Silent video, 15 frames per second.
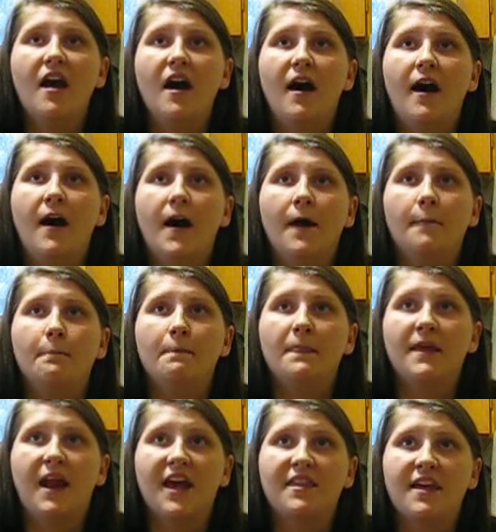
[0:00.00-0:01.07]
Um,
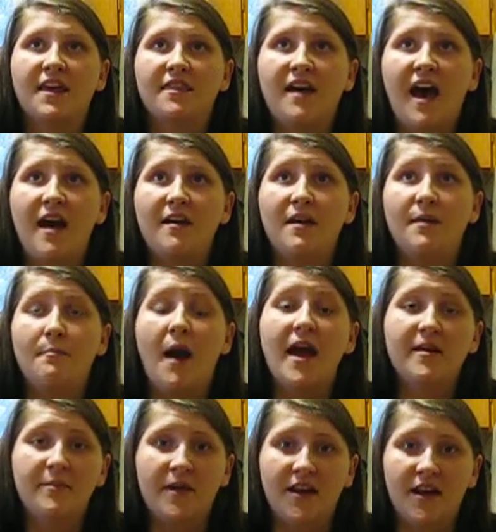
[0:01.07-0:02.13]
and I think that, in my
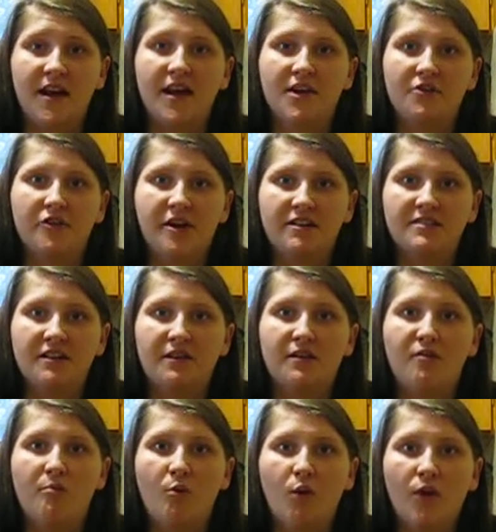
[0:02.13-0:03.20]
opinion, it creates a
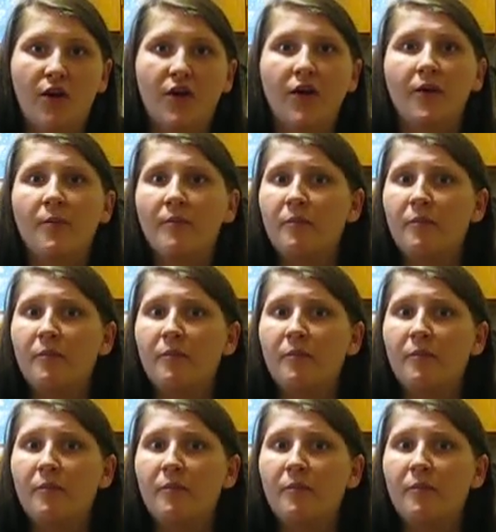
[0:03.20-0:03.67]
little more,